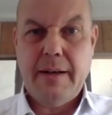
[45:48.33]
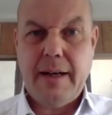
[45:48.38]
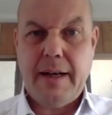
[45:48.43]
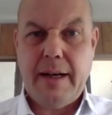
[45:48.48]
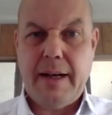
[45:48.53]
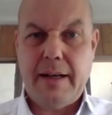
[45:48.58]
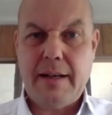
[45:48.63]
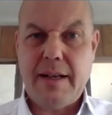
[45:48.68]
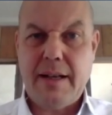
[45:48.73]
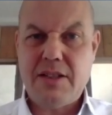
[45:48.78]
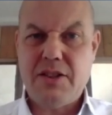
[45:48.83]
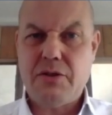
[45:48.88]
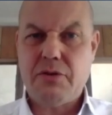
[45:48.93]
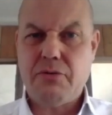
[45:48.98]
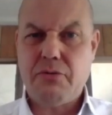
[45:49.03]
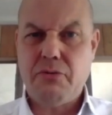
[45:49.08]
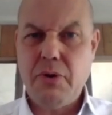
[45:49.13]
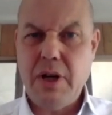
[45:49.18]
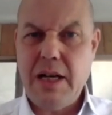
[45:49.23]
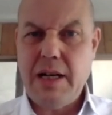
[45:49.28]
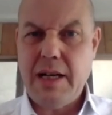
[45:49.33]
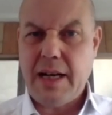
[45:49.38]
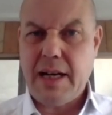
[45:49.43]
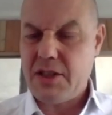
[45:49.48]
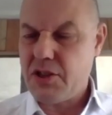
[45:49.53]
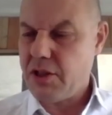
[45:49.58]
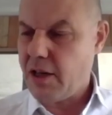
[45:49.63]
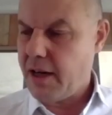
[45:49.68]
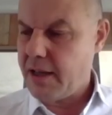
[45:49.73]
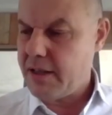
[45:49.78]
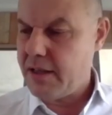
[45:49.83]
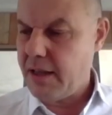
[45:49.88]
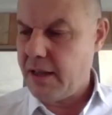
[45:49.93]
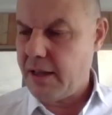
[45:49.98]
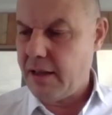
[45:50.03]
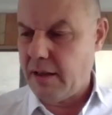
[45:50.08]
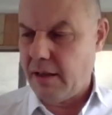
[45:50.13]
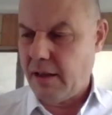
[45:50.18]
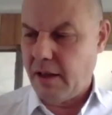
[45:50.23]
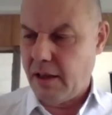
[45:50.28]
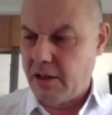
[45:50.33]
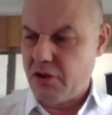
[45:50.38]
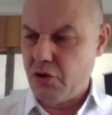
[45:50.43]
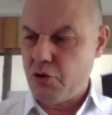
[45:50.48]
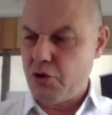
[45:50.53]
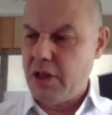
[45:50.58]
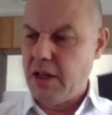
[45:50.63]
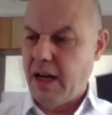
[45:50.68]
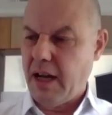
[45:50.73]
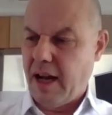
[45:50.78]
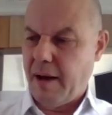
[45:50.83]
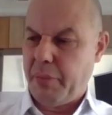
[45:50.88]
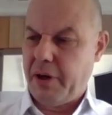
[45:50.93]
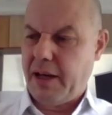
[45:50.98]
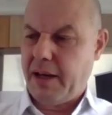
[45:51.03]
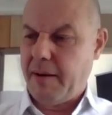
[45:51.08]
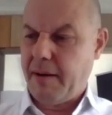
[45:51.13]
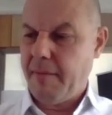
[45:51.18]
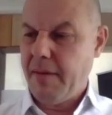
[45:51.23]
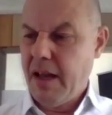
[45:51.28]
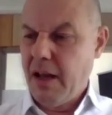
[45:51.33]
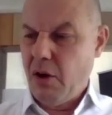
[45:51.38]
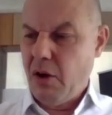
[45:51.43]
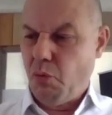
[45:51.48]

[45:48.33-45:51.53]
And that's really exciting to see happening.